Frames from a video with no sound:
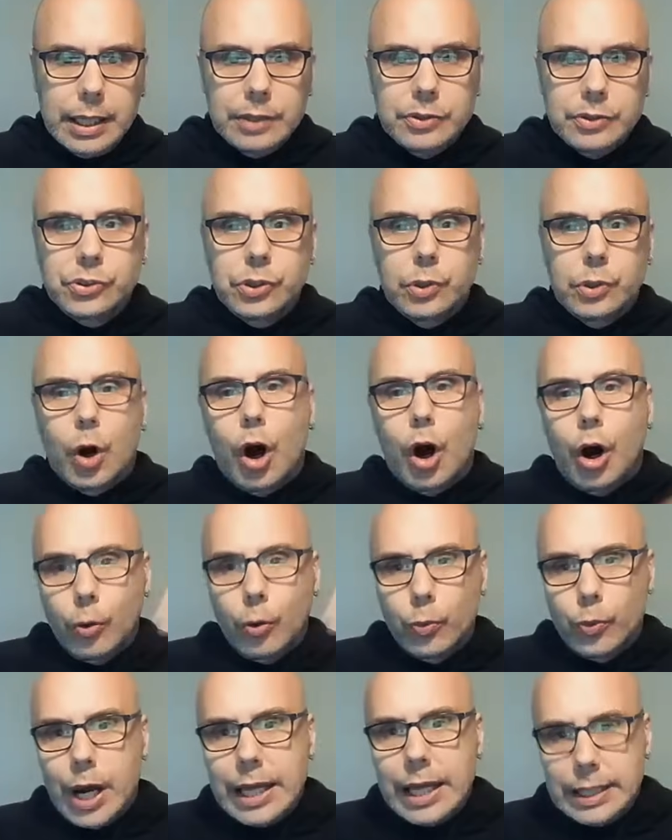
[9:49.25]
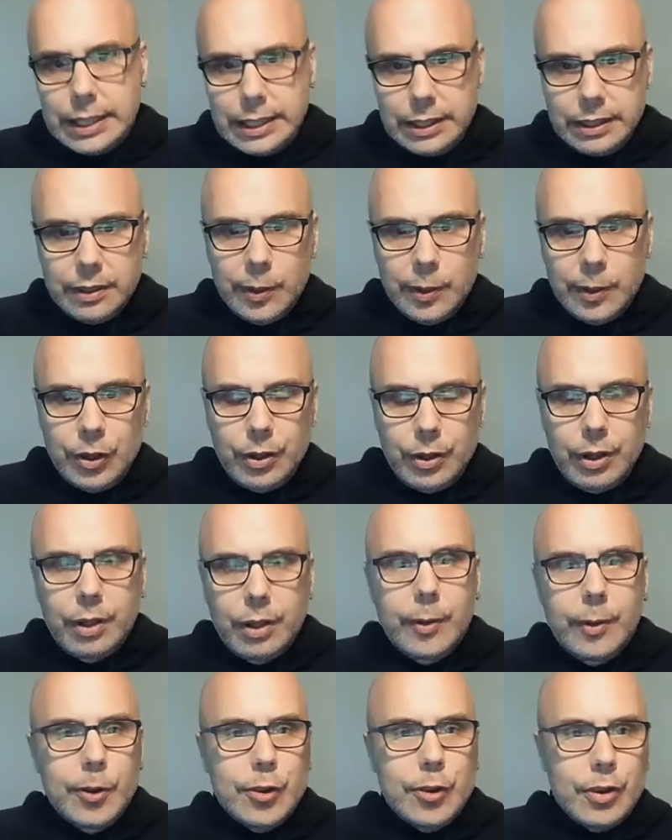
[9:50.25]
And so already
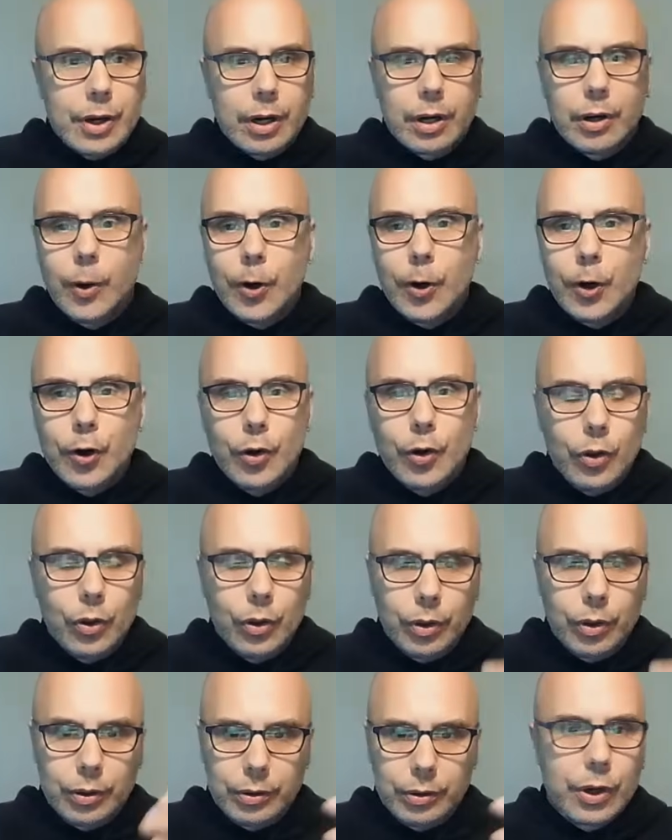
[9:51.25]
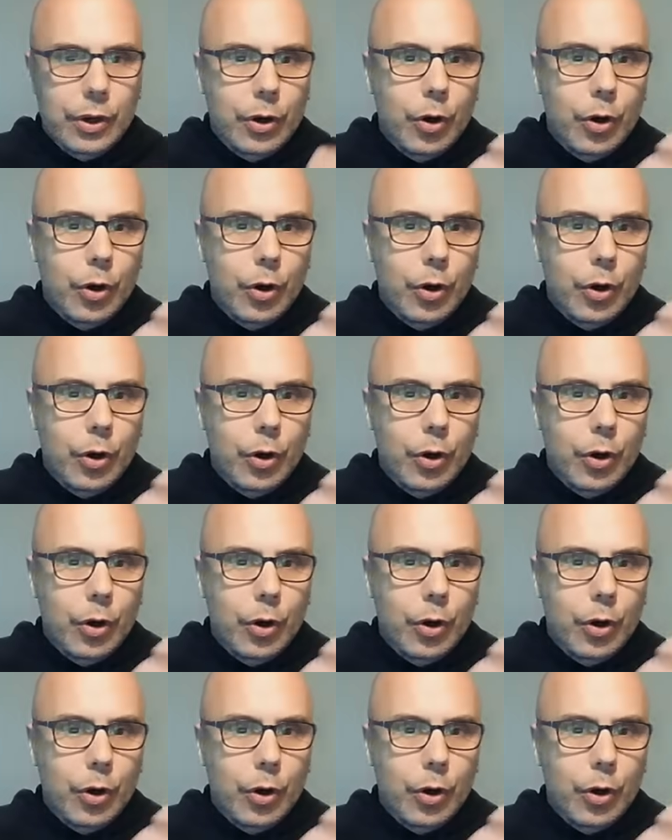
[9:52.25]
their whole